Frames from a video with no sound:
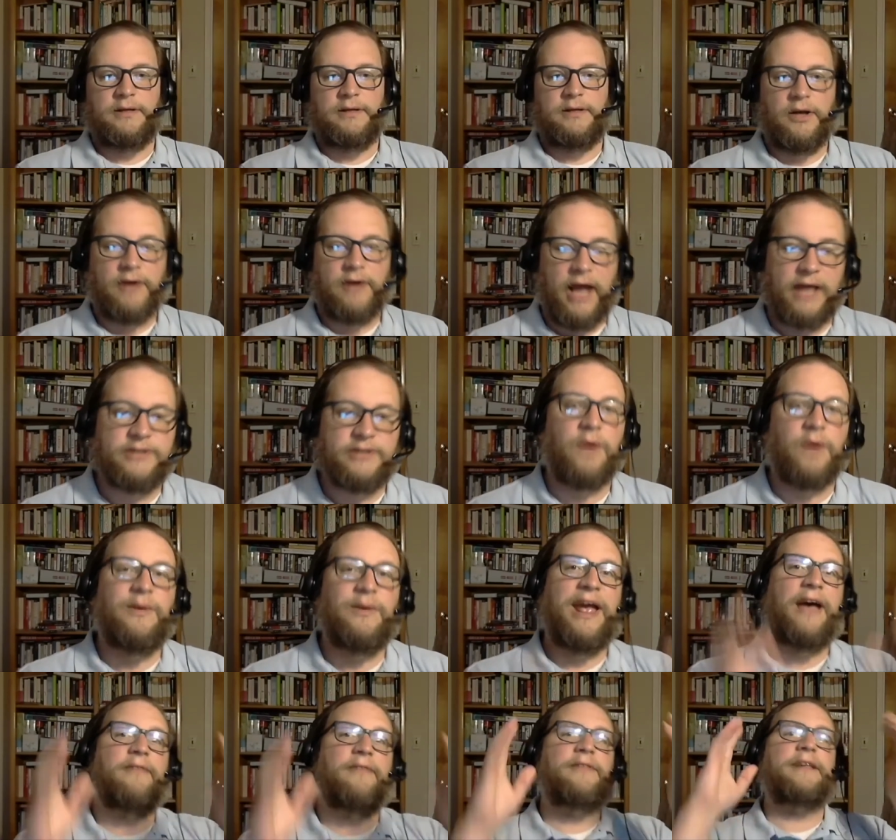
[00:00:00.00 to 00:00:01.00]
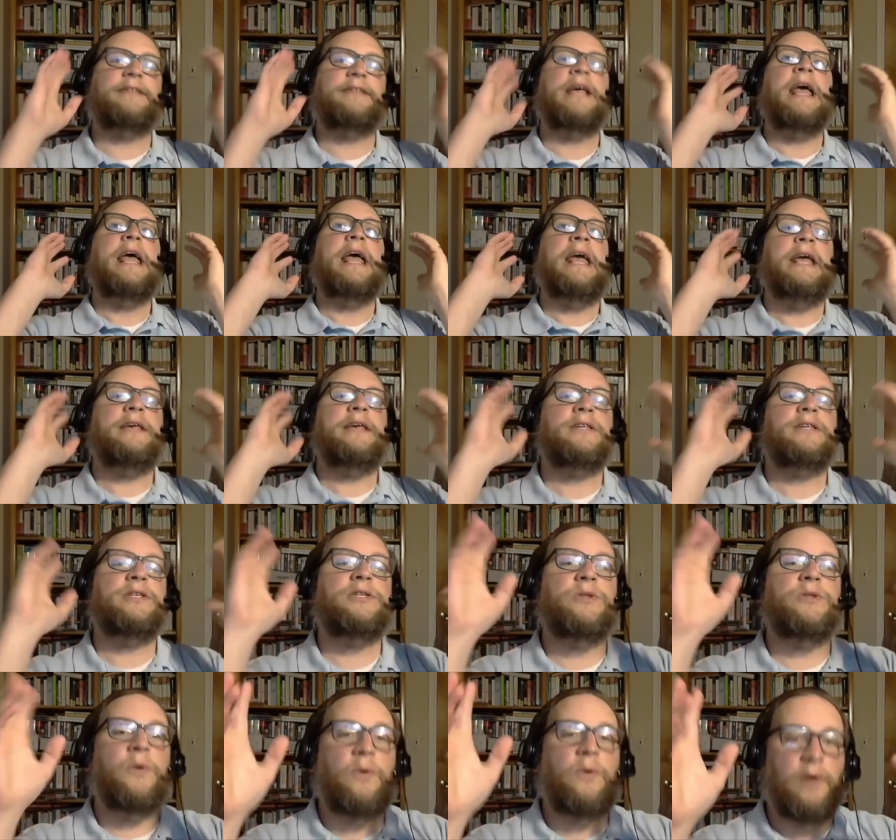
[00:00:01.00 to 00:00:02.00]
Okay, so we have this
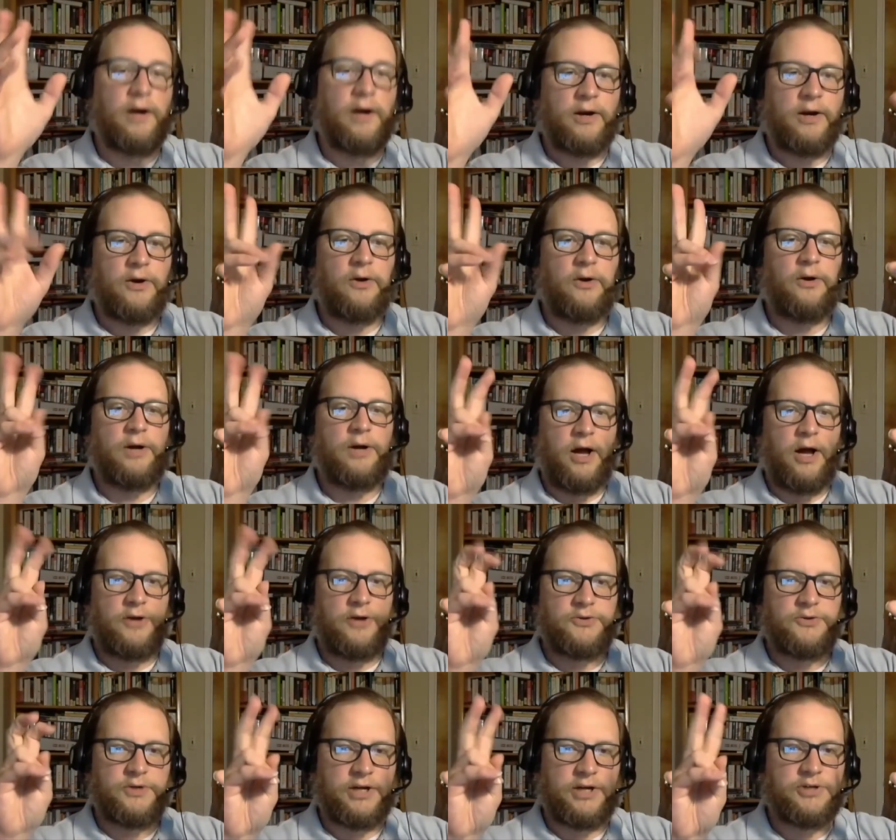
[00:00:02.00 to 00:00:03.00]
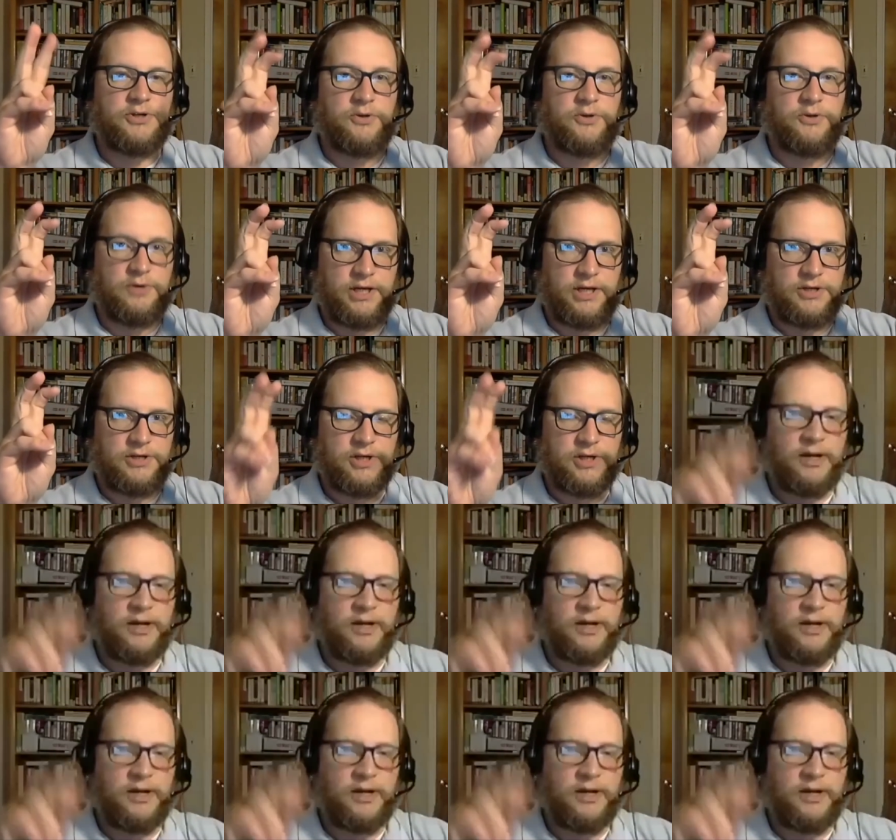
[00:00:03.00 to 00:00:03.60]
historical contradiction or tension.